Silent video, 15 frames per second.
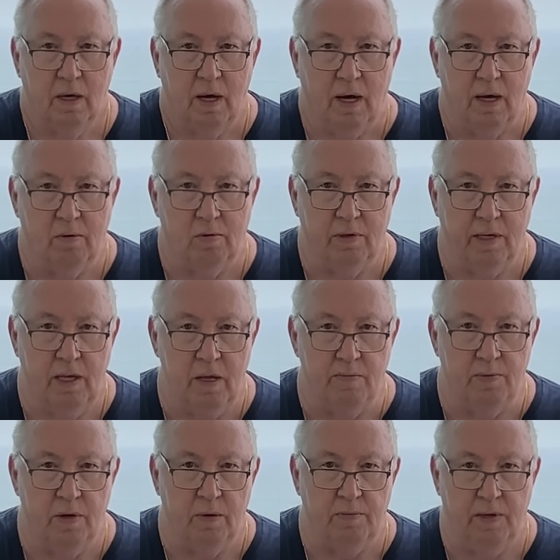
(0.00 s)
I will keep
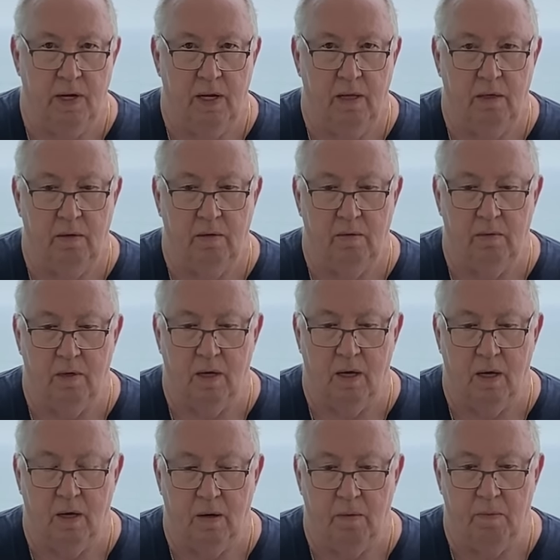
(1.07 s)
updating,
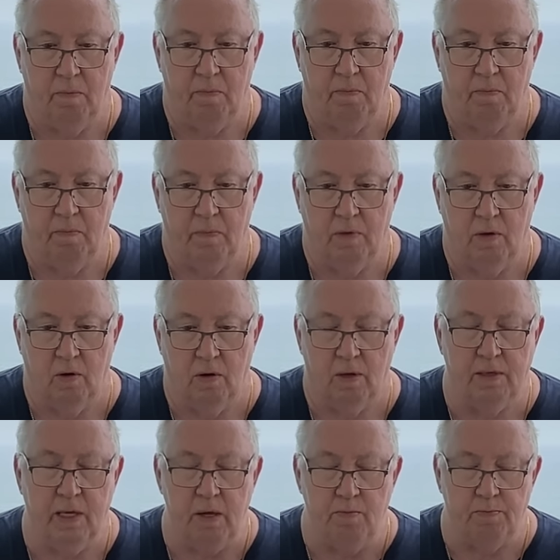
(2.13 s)
or I'll
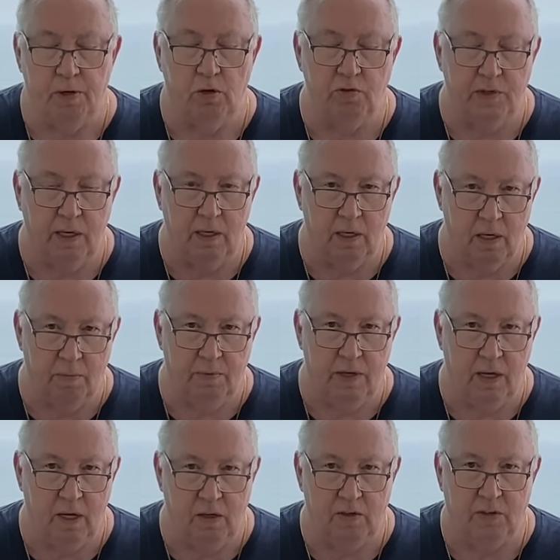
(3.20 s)
keep posting
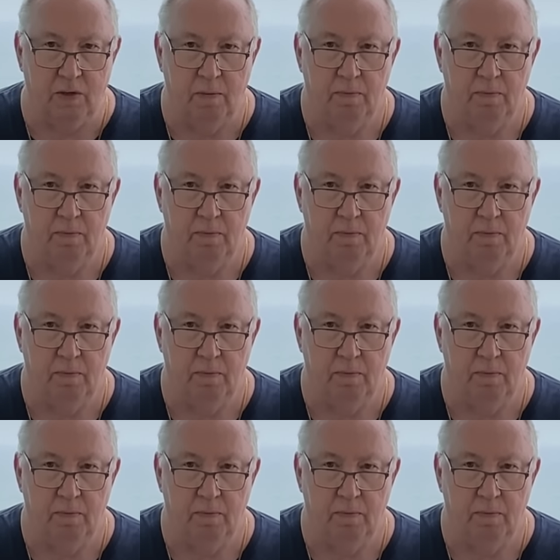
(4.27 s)
updates